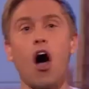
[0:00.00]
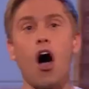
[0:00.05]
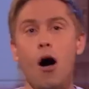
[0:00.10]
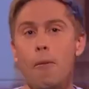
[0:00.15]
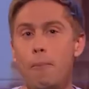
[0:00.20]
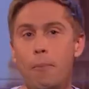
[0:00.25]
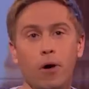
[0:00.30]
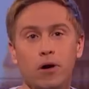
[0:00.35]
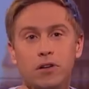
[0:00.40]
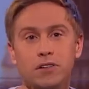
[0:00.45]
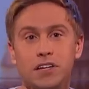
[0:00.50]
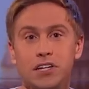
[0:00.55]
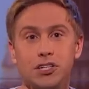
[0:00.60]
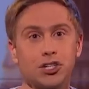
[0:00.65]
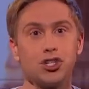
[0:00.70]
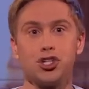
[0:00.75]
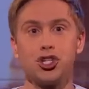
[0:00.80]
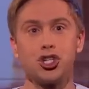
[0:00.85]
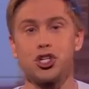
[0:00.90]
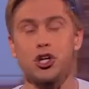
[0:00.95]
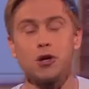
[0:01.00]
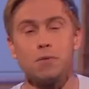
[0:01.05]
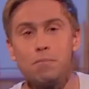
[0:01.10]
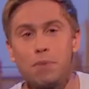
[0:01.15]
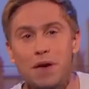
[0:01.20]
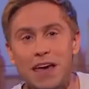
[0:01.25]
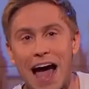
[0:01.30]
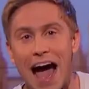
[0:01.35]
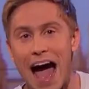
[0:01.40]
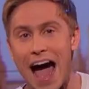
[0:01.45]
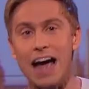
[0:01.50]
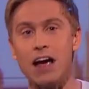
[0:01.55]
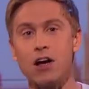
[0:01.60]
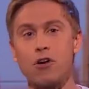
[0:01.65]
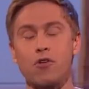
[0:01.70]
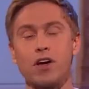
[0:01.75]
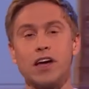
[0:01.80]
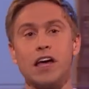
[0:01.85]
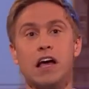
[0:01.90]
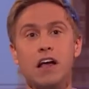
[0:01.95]
Our politicians shouldn't be
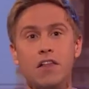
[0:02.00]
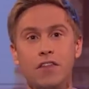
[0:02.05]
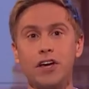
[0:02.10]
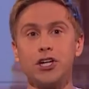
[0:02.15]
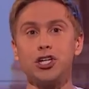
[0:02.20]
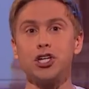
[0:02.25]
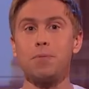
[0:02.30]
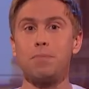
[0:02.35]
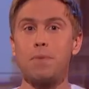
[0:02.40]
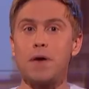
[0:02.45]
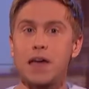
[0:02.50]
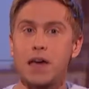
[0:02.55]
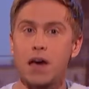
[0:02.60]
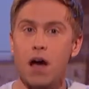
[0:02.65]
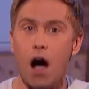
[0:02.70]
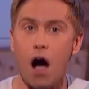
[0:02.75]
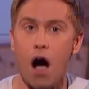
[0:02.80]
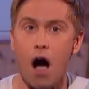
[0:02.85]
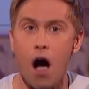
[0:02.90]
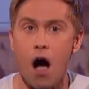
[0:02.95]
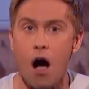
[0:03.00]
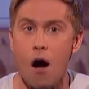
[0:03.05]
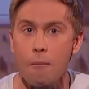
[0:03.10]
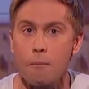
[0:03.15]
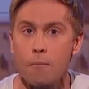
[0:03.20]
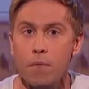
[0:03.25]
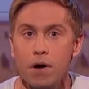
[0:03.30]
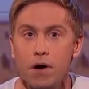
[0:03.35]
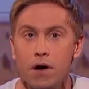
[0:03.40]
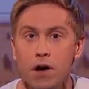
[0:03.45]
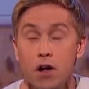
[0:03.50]
angry. They should be calm.